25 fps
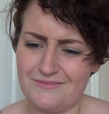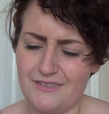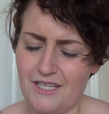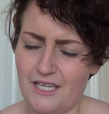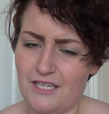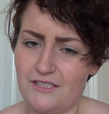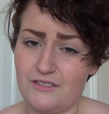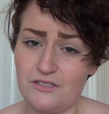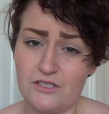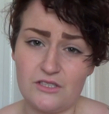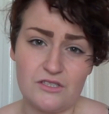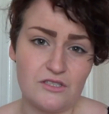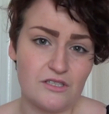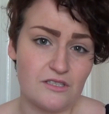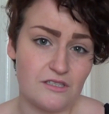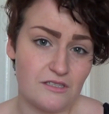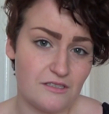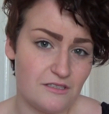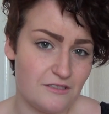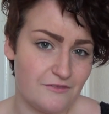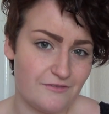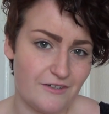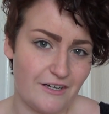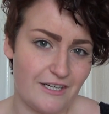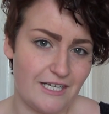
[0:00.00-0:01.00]
it just doesn't
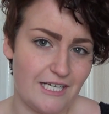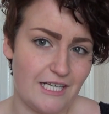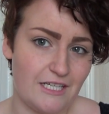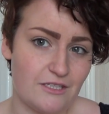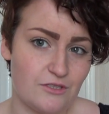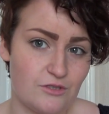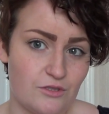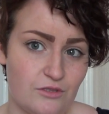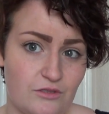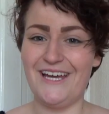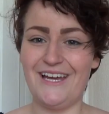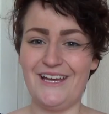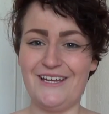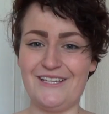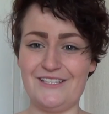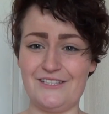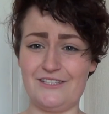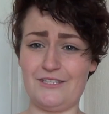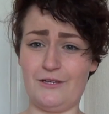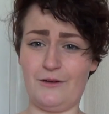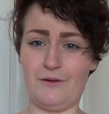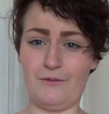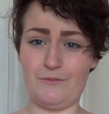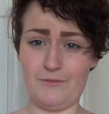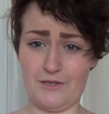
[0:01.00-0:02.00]
look very natural.
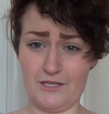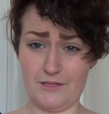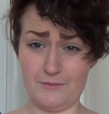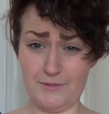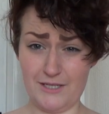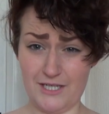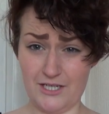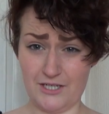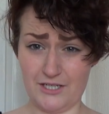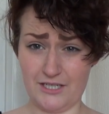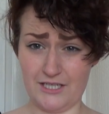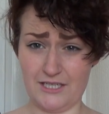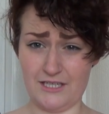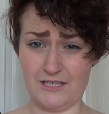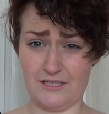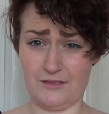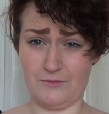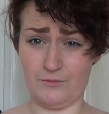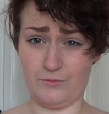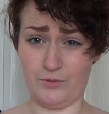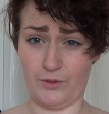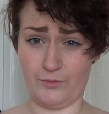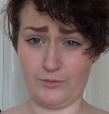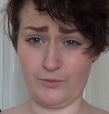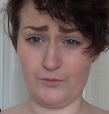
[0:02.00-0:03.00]
So I'm going to be cutting
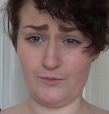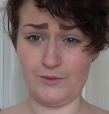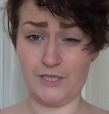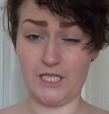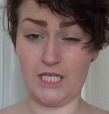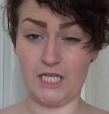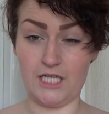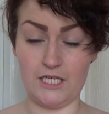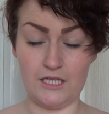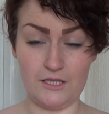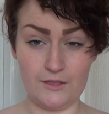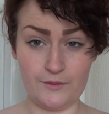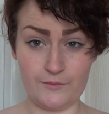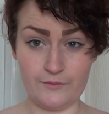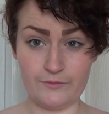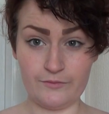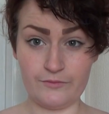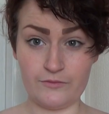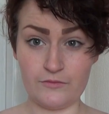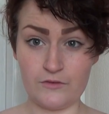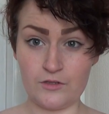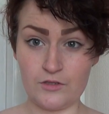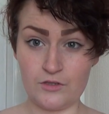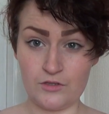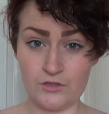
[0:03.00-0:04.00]
them probably
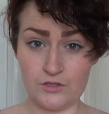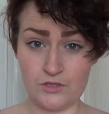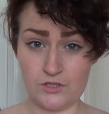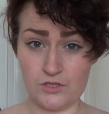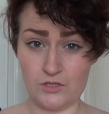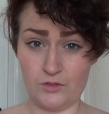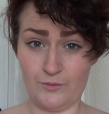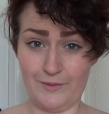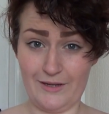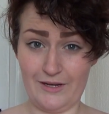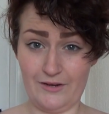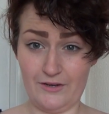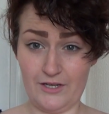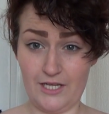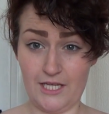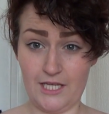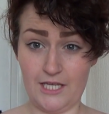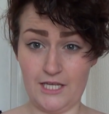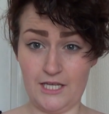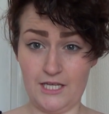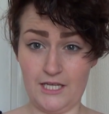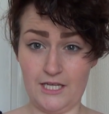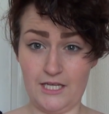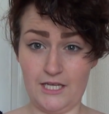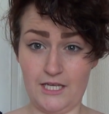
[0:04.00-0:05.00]
to about
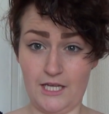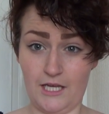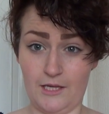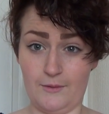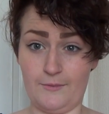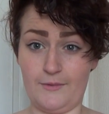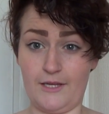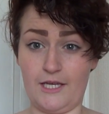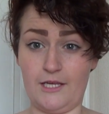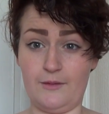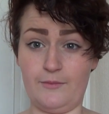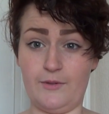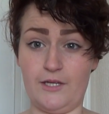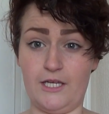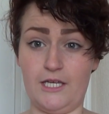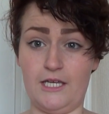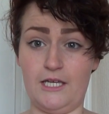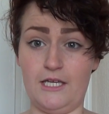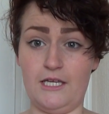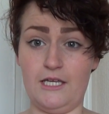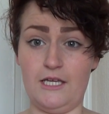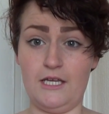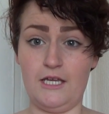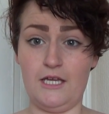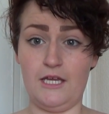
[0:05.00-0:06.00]
here
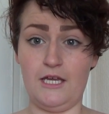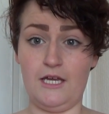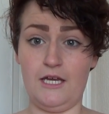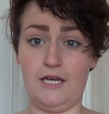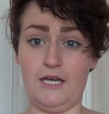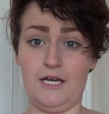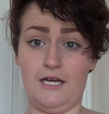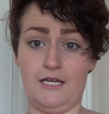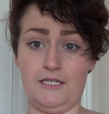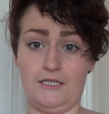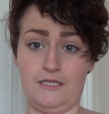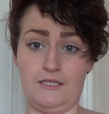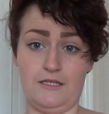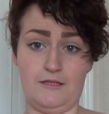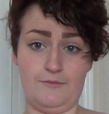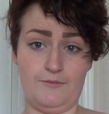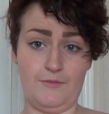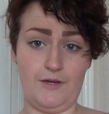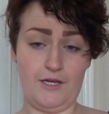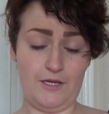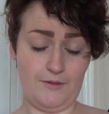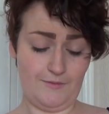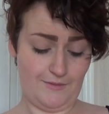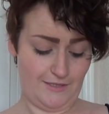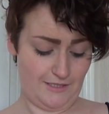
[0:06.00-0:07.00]
maybe, and at the
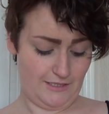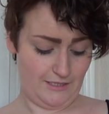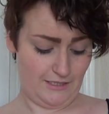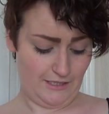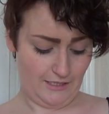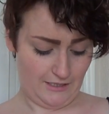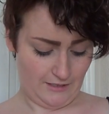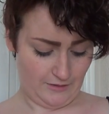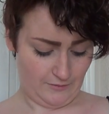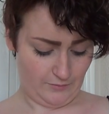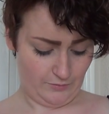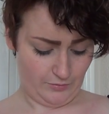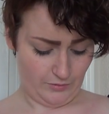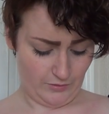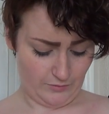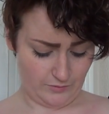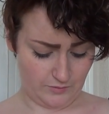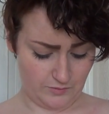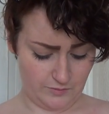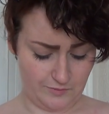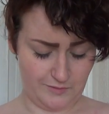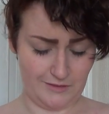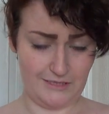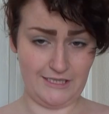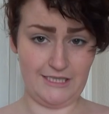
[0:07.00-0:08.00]
moment they're
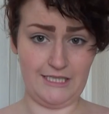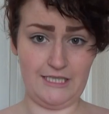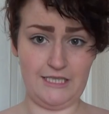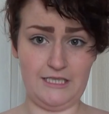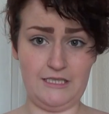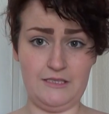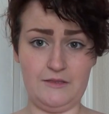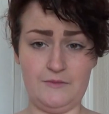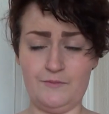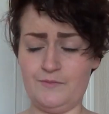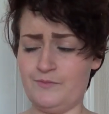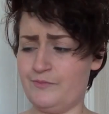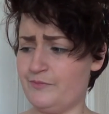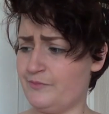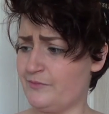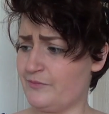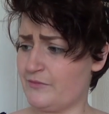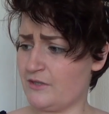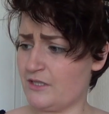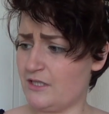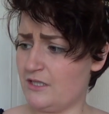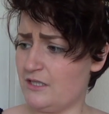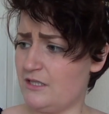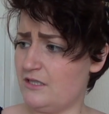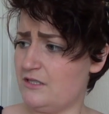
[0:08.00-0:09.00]
probably,
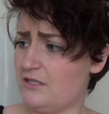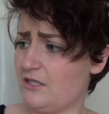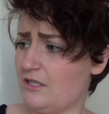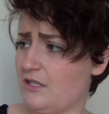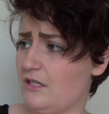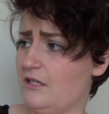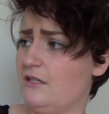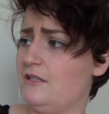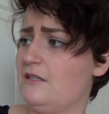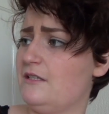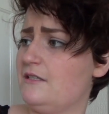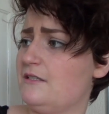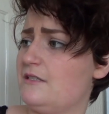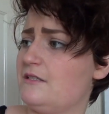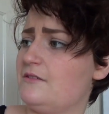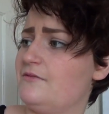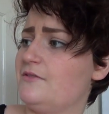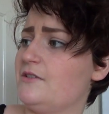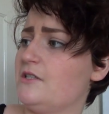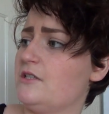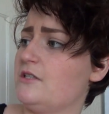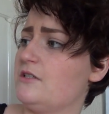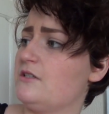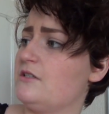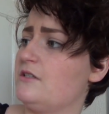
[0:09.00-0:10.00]
don't know, let's have a
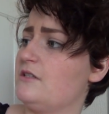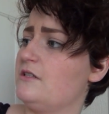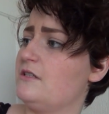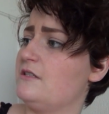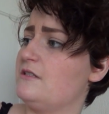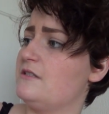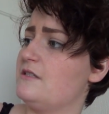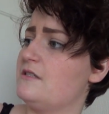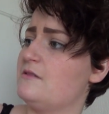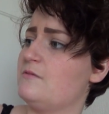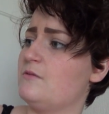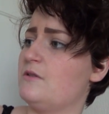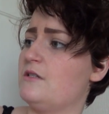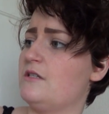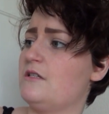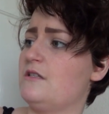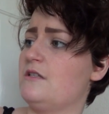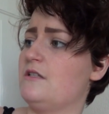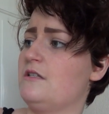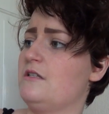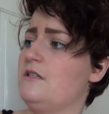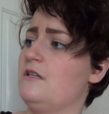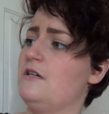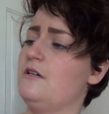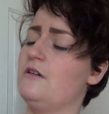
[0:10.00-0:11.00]
look. This is one of
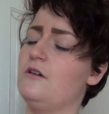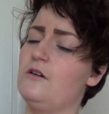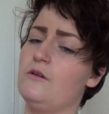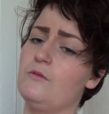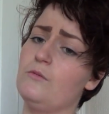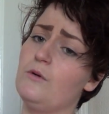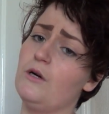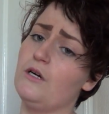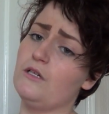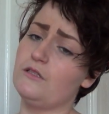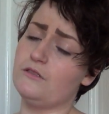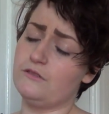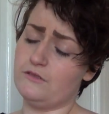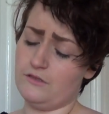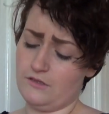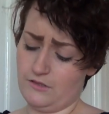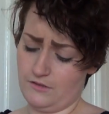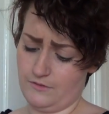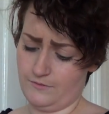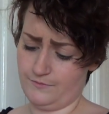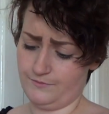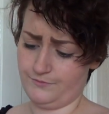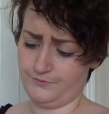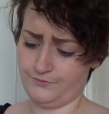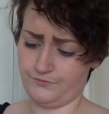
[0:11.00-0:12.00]
the longer
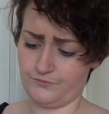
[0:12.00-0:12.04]
ones